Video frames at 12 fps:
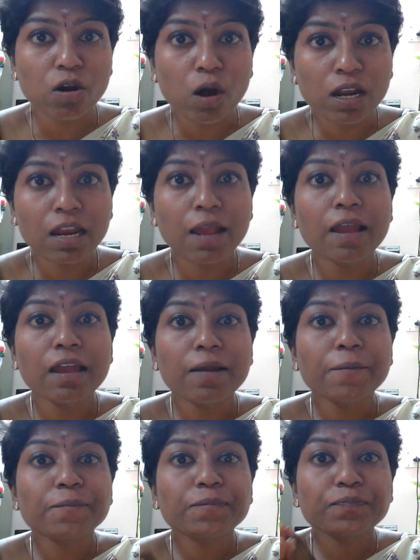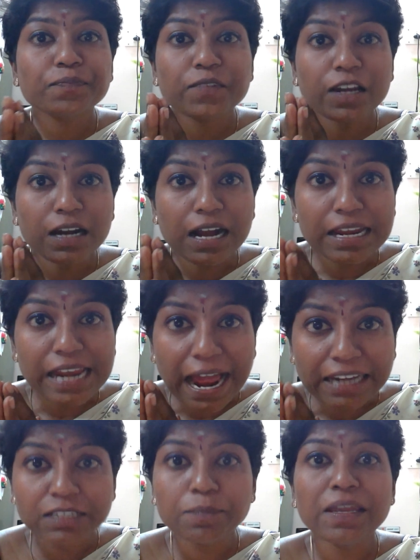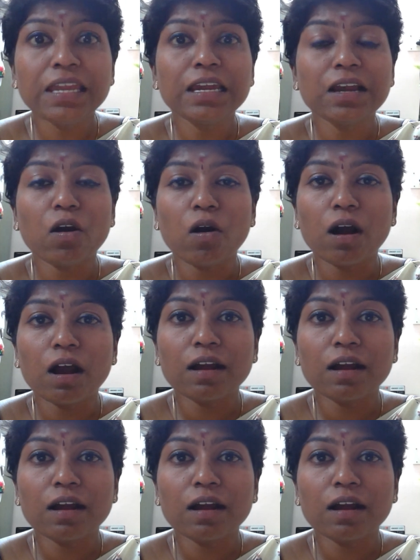on the anatomy,